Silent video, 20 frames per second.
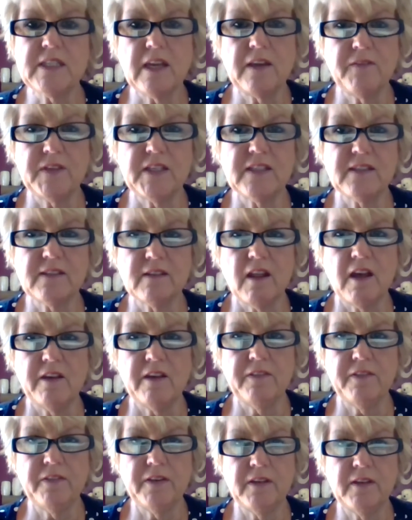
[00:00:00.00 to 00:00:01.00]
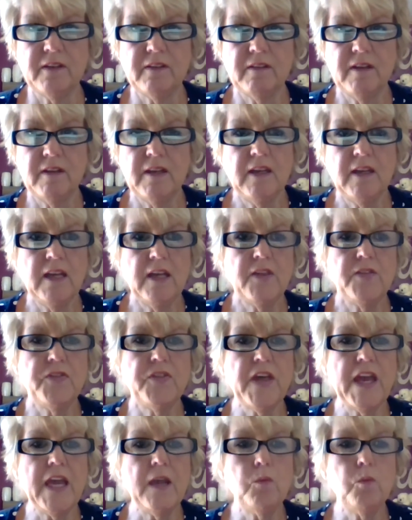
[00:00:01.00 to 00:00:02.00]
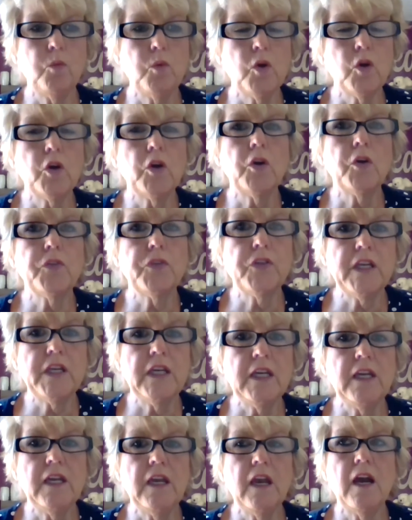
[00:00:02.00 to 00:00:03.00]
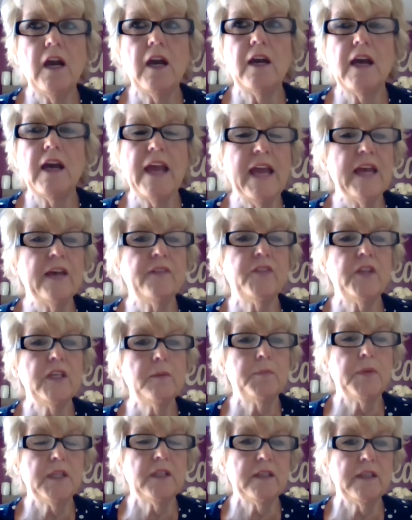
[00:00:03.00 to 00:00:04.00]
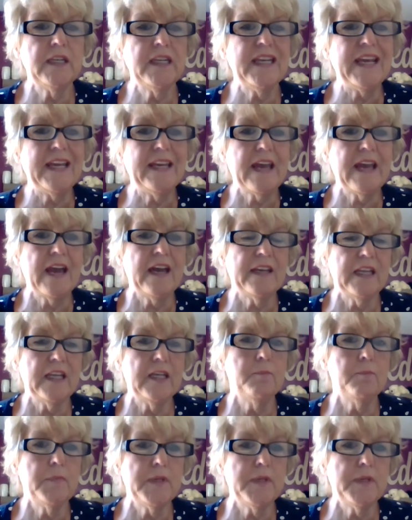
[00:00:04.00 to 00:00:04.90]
saved his life. They had the ability to get in